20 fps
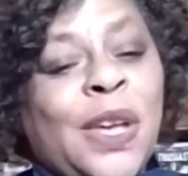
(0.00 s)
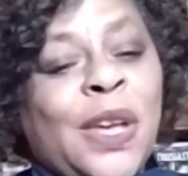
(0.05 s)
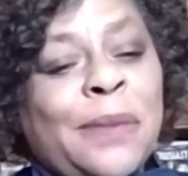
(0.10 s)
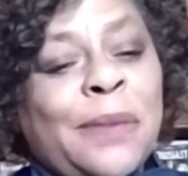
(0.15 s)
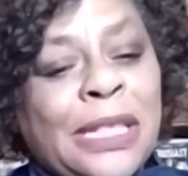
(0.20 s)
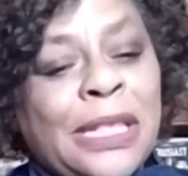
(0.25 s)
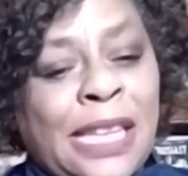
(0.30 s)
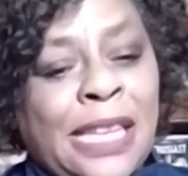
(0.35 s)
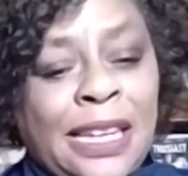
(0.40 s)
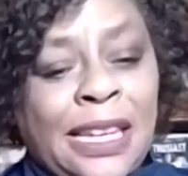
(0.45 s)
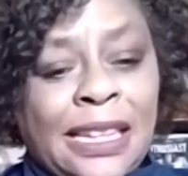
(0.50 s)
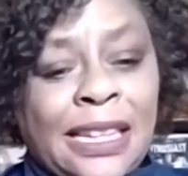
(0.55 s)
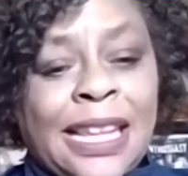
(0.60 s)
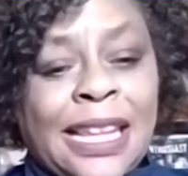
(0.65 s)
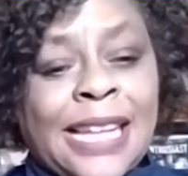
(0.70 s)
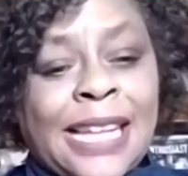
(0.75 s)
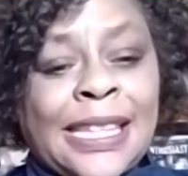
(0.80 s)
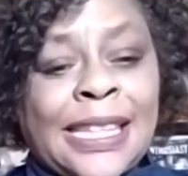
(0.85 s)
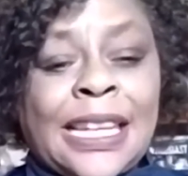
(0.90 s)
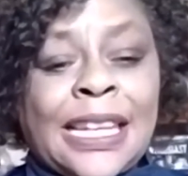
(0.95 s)
So I'm going to take
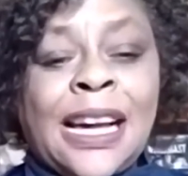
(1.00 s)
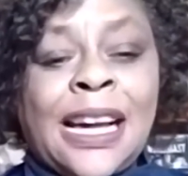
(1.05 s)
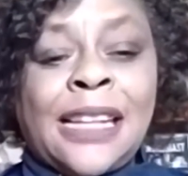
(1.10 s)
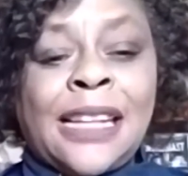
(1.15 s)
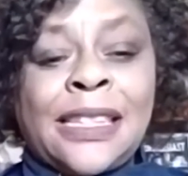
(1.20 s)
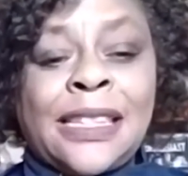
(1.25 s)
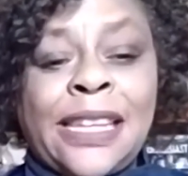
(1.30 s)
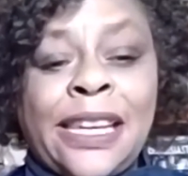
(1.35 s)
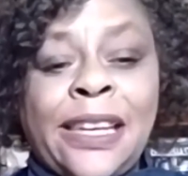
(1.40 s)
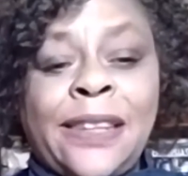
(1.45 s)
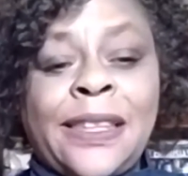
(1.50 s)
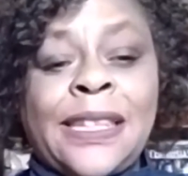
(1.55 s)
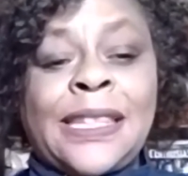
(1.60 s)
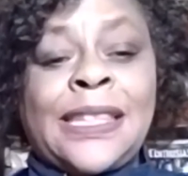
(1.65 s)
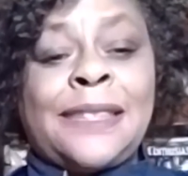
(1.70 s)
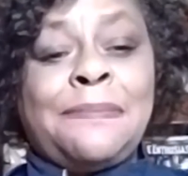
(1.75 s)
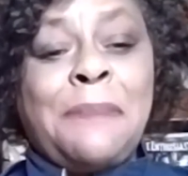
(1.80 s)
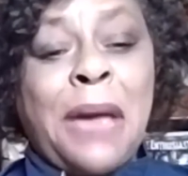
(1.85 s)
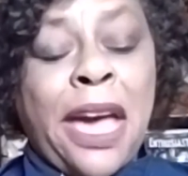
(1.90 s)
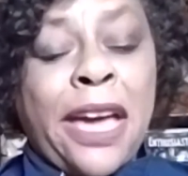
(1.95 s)
a classic cocktail,
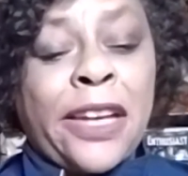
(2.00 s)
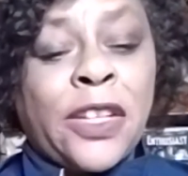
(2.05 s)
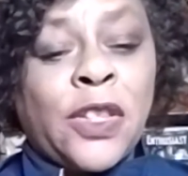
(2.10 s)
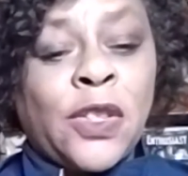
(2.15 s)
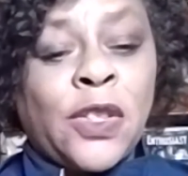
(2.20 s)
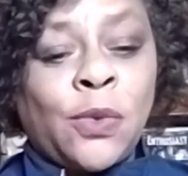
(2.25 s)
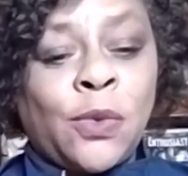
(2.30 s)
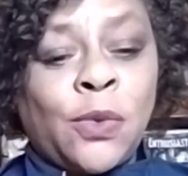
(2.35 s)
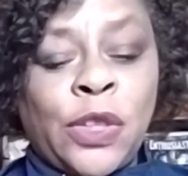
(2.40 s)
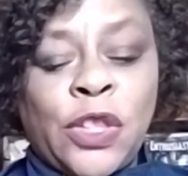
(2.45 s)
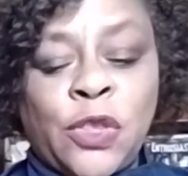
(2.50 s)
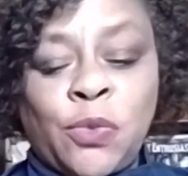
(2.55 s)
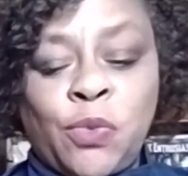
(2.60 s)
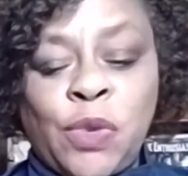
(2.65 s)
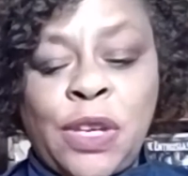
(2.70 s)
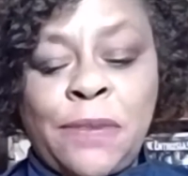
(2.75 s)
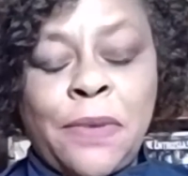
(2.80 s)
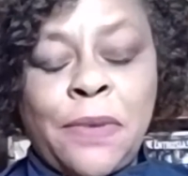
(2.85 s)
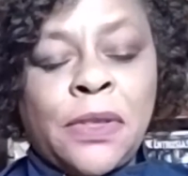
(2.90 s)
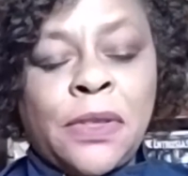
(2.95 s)
the Smash,
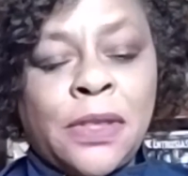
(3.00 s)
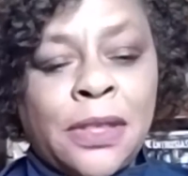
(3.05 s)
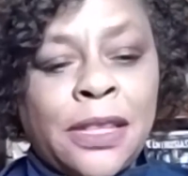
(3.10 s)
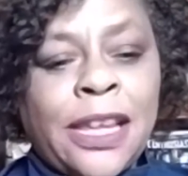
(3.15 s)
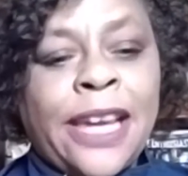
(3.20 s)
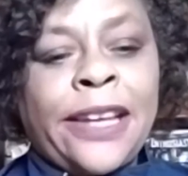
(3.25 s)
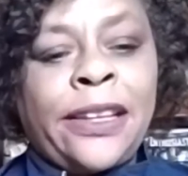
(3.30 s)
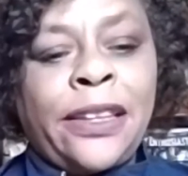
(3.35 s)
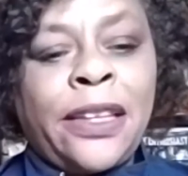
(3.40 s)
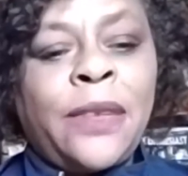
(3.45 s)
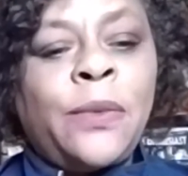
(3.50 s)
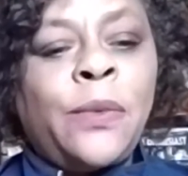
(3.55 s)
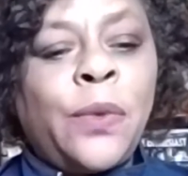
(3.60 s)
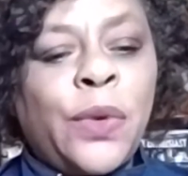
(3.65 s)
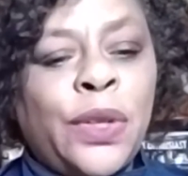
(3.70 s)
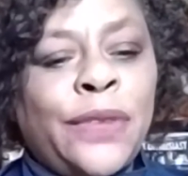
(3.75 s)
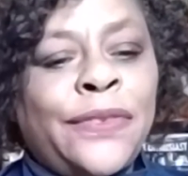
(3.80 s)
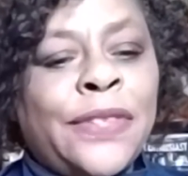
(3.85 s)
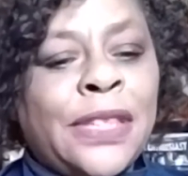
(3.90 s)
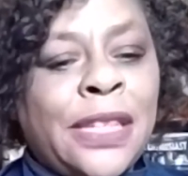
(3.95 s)
which we most
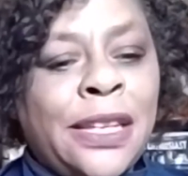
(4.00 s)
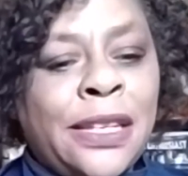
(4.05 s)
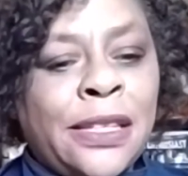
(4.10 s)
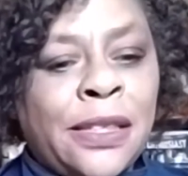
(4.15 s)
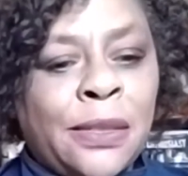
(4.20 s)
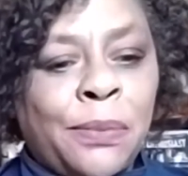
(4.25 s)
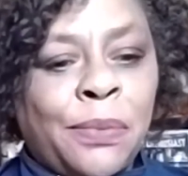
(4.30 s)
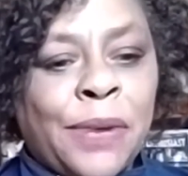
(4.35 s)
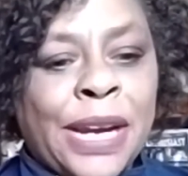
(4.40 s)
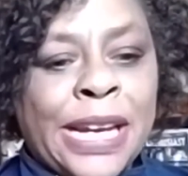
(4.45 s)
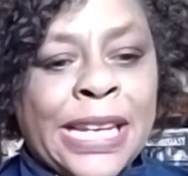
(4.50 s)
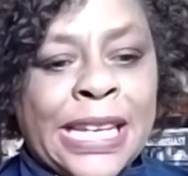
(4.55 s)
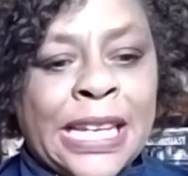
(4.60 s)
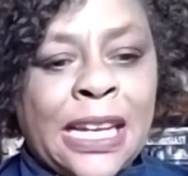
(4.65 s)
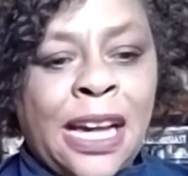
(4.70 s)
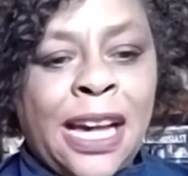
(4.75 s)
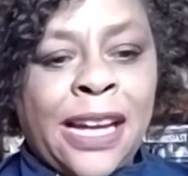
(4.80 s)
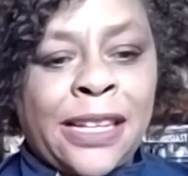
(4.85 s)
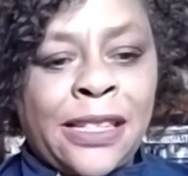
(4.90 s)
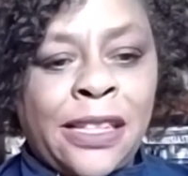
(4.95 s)
likely would have seen as a
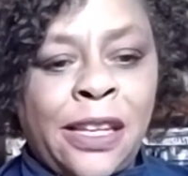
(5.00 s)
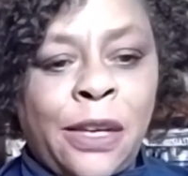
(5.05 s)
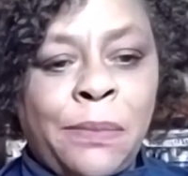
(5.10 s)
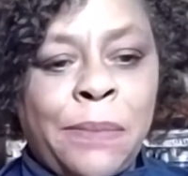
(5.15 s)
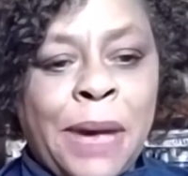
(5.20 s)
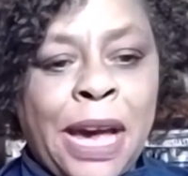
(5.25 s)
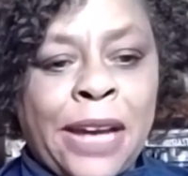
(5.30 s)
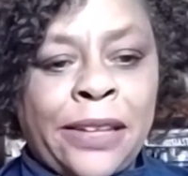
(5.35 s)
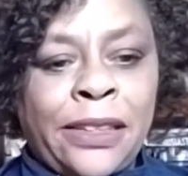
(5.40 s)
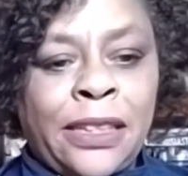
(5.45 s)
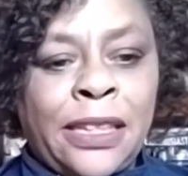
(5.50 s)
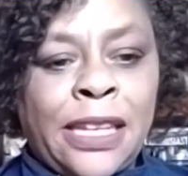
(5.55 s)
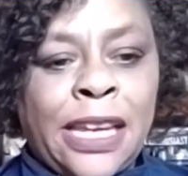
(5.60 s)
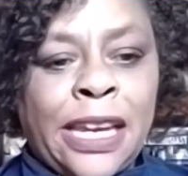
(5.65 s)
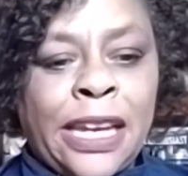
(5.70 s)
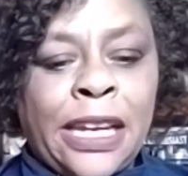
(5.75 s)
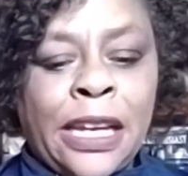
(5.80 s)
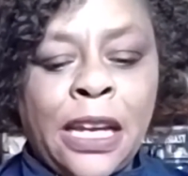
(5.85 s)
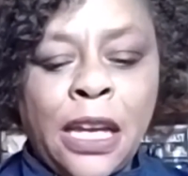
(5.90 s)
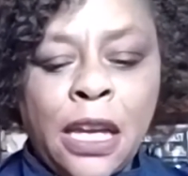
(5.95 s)
brandy cocktail back in
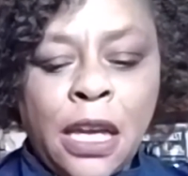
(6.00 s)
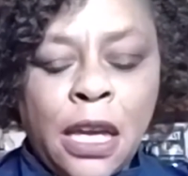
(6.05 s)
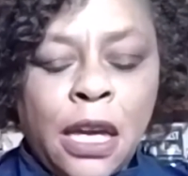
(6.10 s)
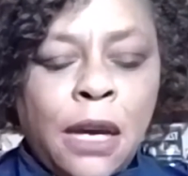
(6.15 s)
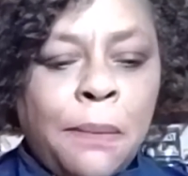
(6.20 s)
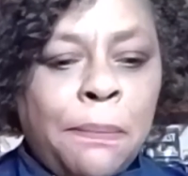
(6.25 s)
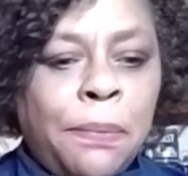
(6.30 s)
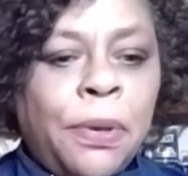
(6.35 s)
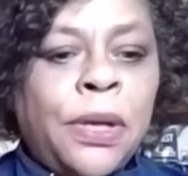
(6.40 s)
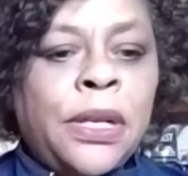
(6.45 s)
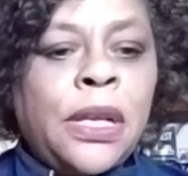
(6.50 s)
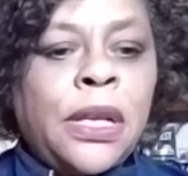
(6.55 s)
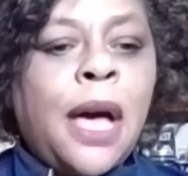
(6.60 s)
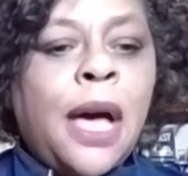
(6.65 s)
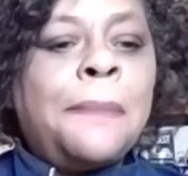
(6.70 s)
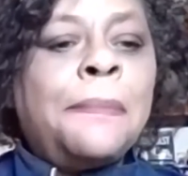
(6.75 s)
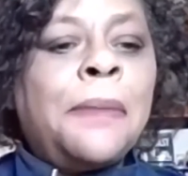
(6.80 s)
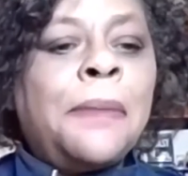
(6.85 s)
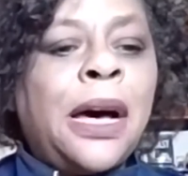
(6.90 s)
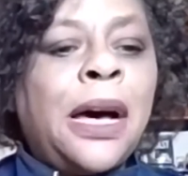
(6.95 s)
the day,
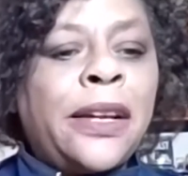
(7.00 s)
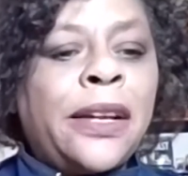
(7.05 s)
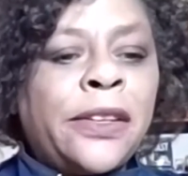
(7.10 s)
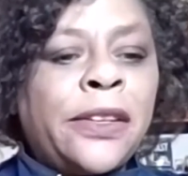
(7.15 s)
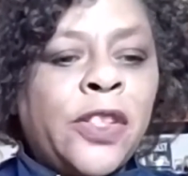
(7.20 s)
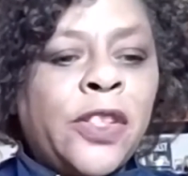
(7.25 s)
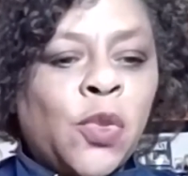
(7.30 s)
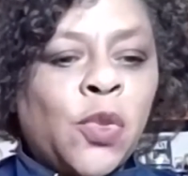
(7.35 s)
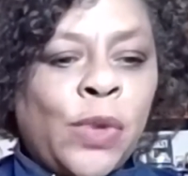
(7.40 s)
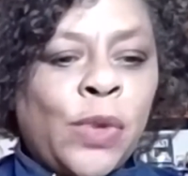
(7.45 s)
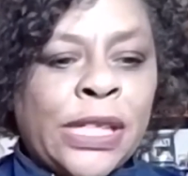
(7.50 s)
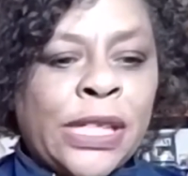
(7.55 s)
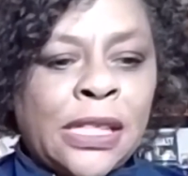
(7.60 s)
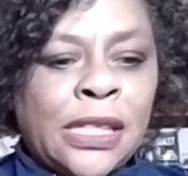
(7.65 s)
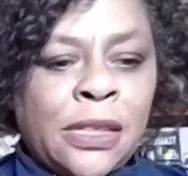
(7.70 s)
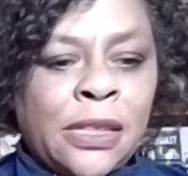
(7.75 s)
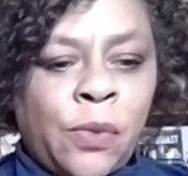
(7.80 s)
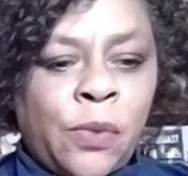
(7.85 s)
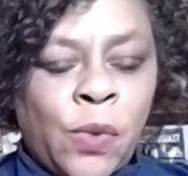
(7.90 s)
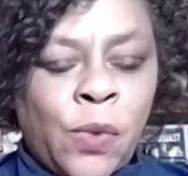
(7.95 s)
put a modern
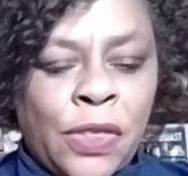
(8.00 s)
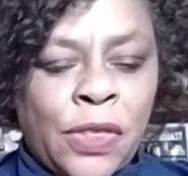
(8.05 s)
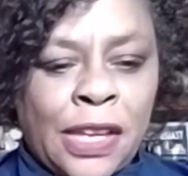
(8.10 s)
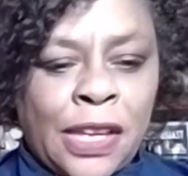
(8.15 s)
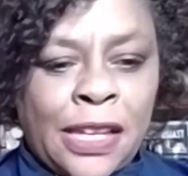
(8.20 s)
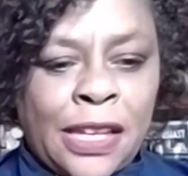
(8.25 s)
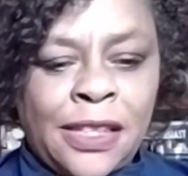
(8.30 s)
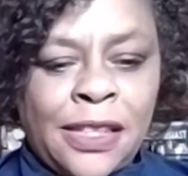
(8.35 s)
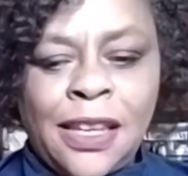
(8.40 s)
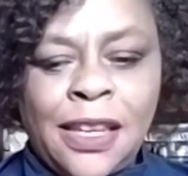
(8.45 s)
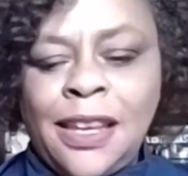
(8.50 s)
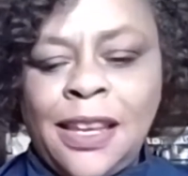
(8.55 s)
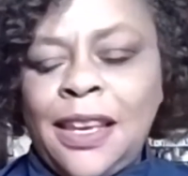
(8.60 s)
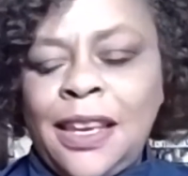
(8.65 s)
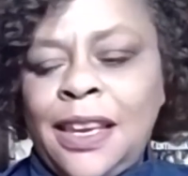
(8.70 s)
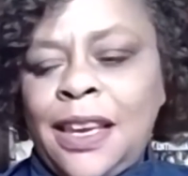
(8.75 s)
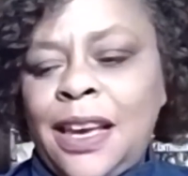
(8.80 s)
twist with it,